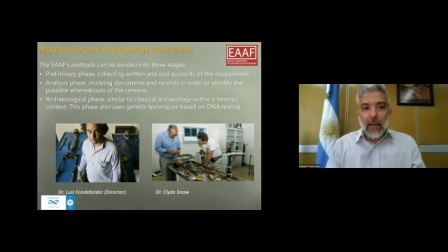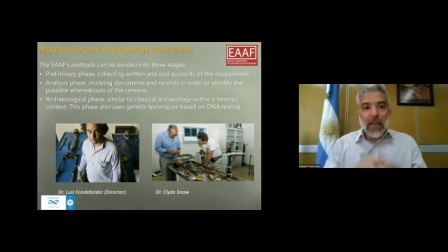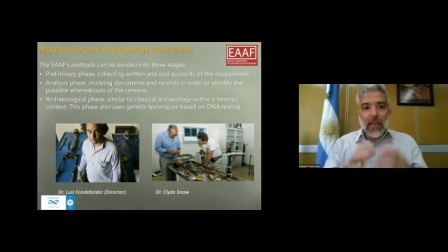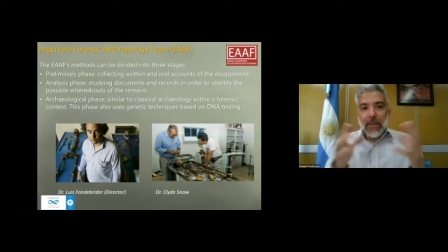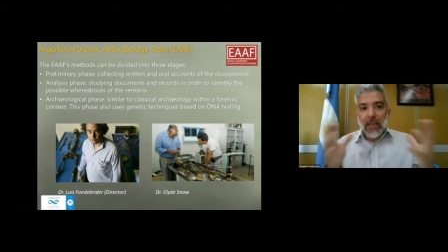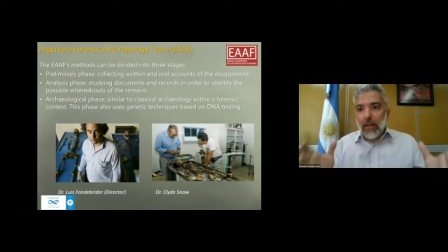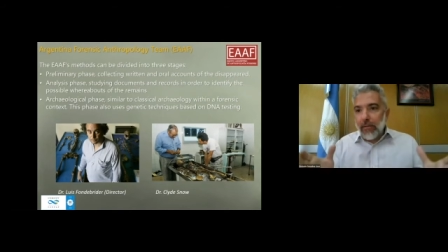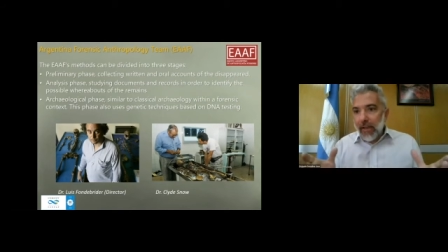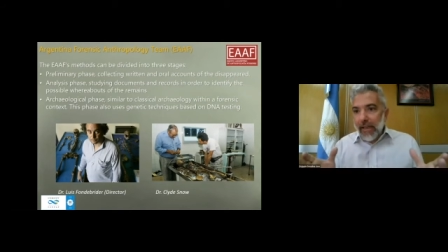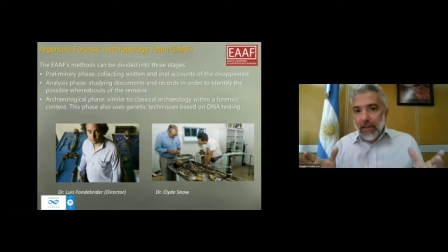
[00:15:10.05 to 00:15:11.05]
A
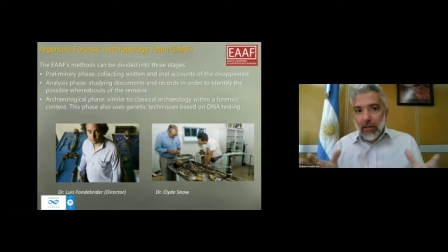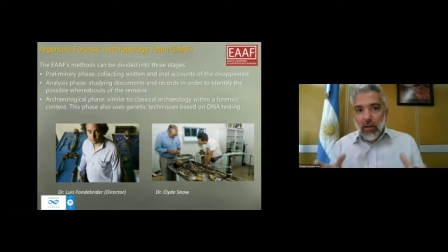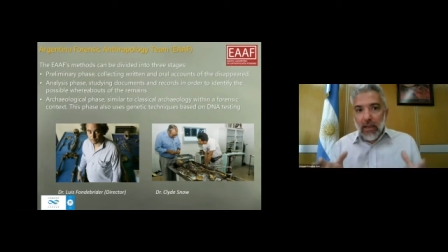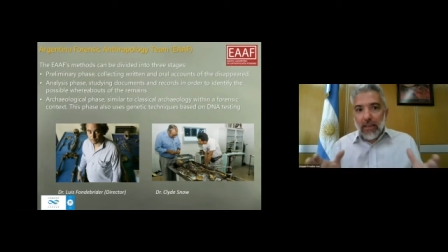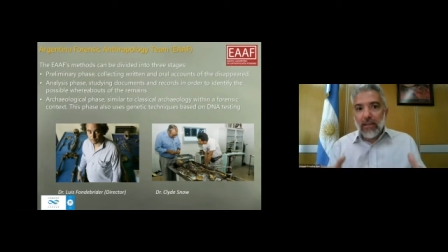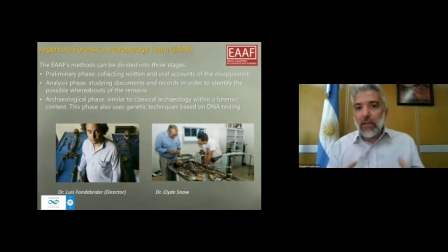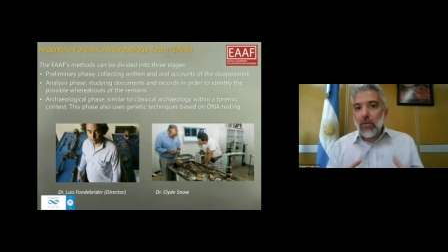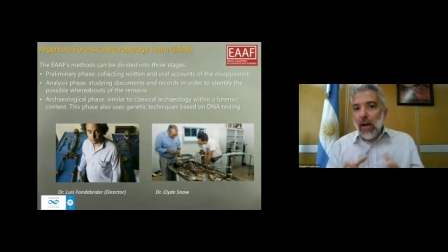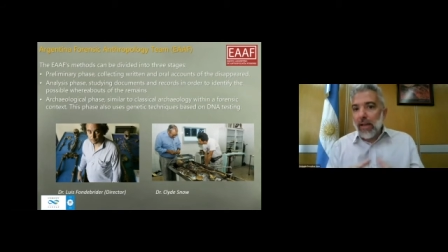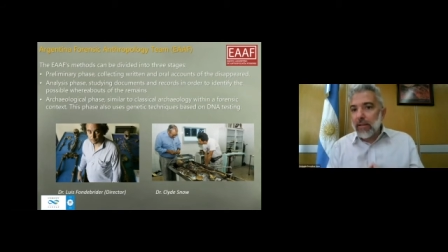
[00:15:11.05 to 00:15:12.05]
preliminary phase,
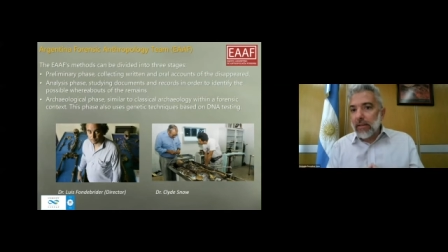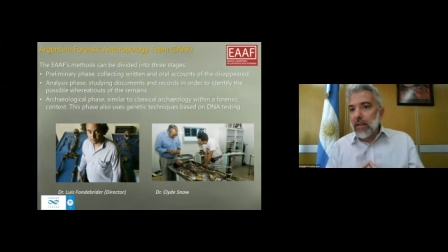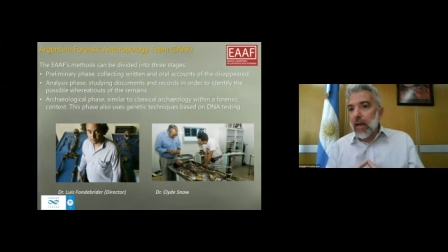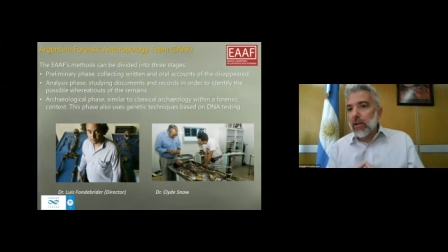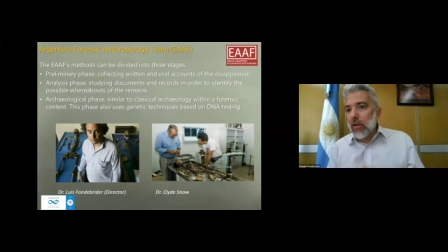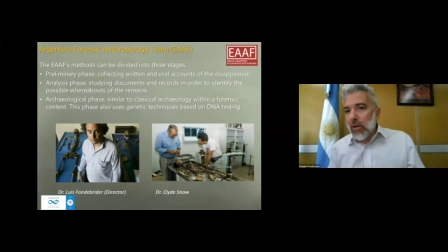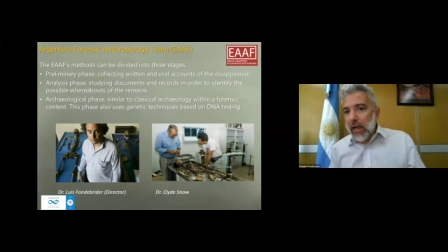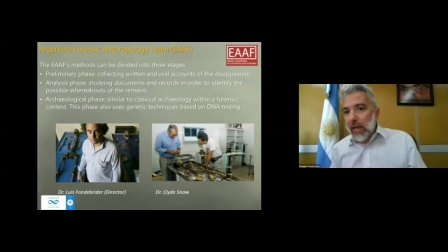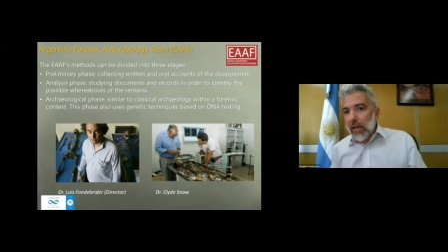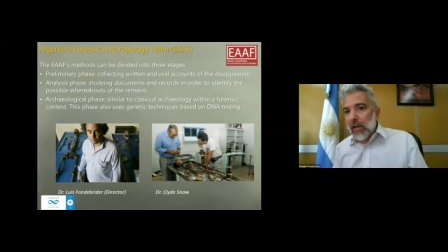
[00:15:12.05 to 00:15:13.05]
collecting written and
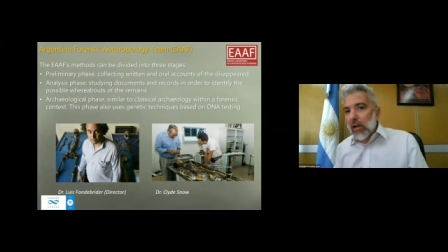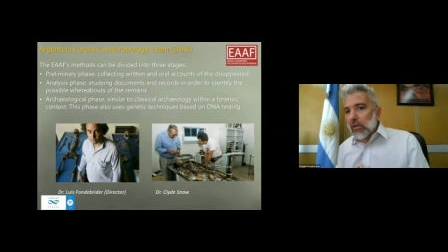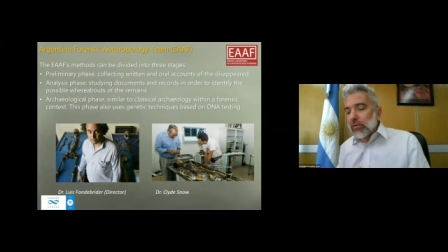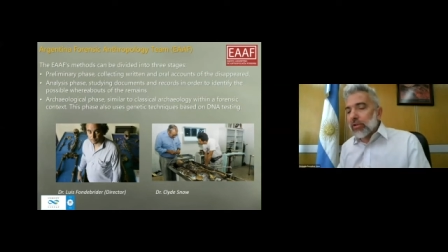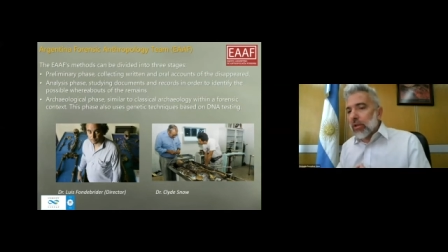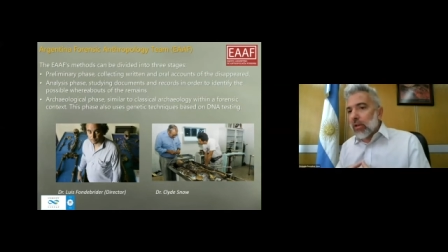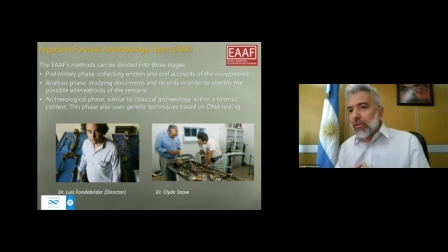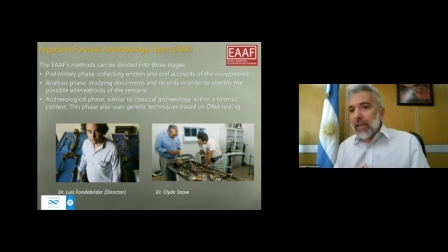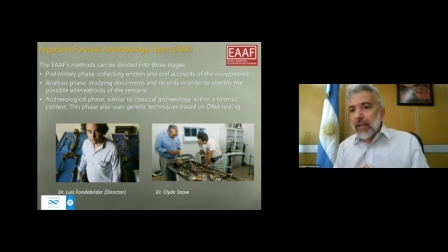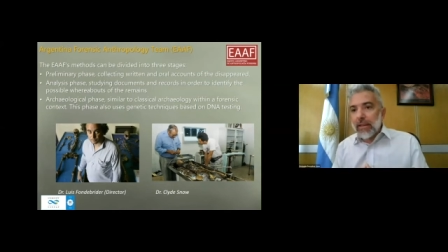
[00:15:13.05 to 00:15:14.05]
oral accounts
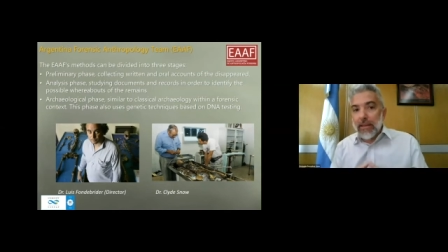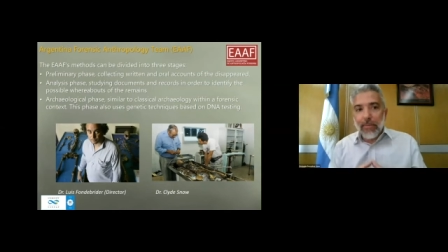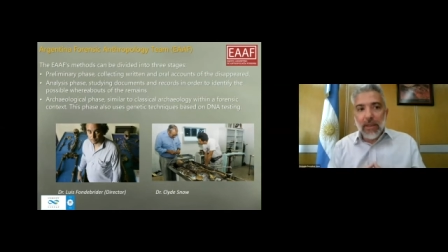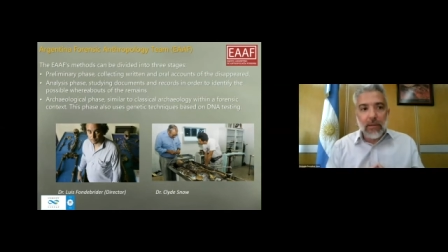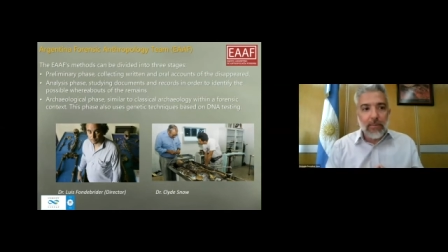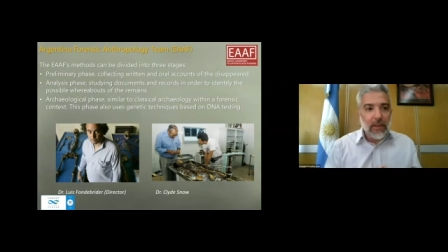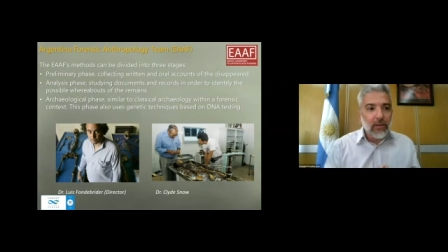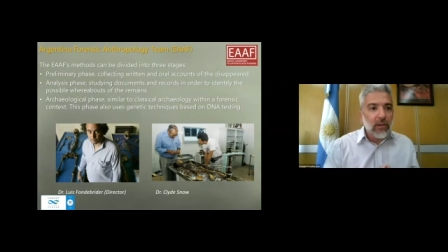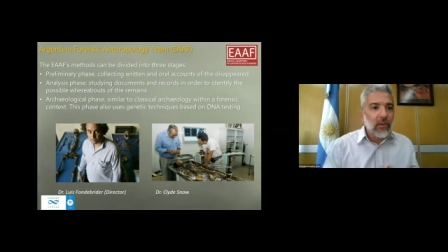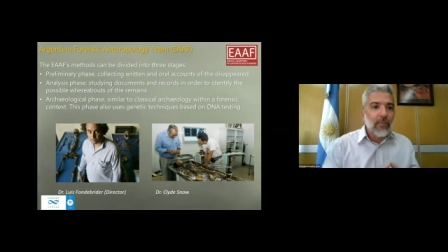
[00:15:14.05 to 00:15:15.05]
of the disappeared
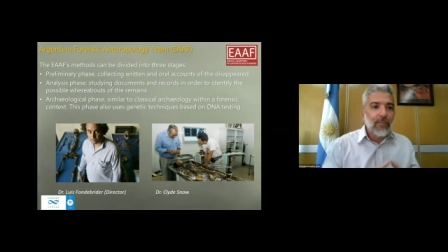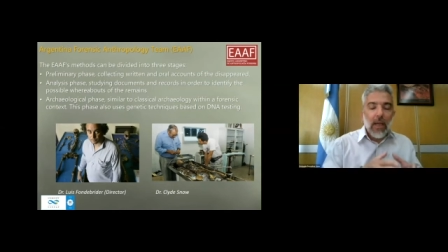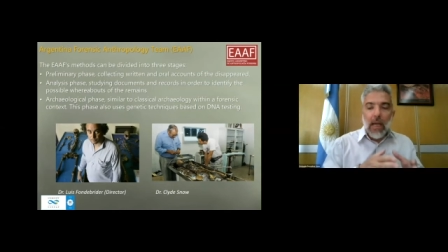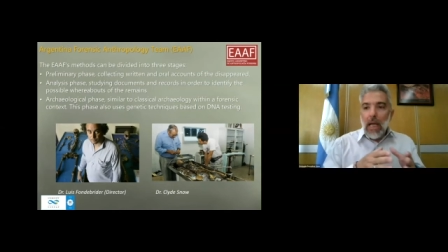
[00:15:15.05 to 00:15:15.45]
persons.